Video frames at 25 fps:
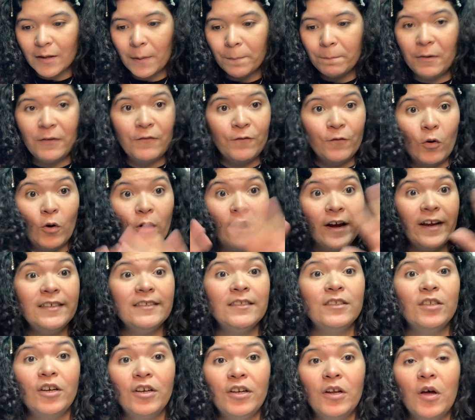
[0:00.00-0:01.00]
before I
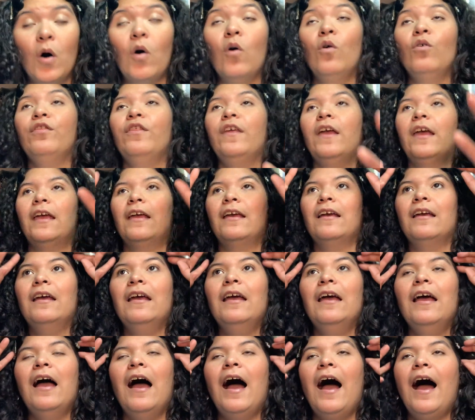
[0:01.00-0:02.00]
start the whole thing,
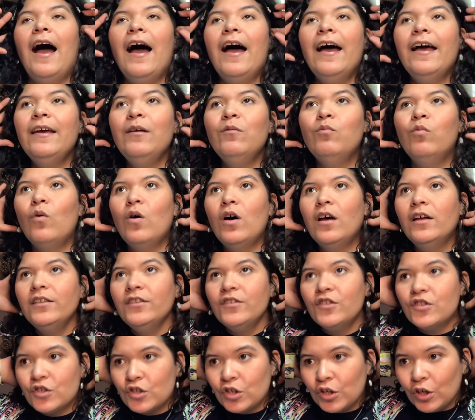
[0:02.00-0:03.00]
I
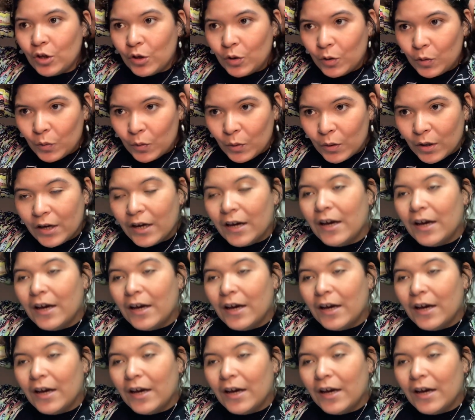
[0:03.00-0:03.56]
want to